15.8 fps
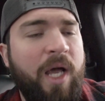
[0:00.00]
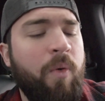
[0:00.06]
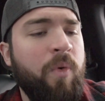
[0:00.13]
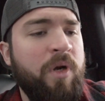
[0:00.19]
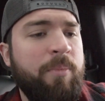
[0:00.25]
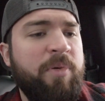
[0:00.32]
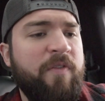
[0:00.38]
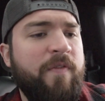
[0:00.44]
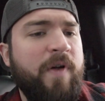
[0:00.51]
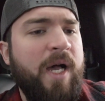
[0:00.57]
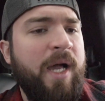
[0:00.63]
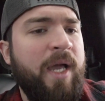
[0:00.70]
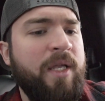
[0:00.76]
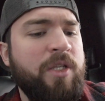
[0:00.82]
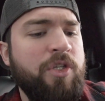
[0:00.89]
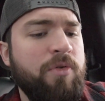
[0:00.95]
I want to
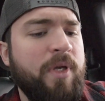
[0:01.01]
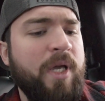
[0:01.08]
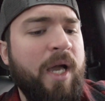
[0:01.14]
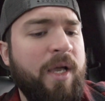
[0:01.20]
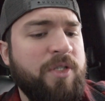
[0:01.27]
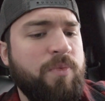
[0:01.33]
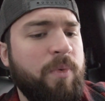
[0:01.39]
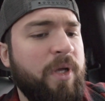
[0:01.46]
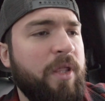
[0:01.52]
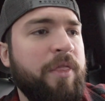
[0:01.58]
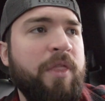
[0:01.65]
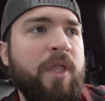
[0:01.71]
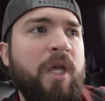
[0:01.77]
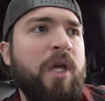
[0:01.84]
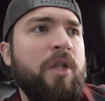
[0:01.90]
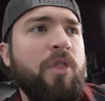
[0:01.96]
provide you guys
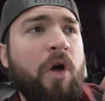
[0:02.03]
with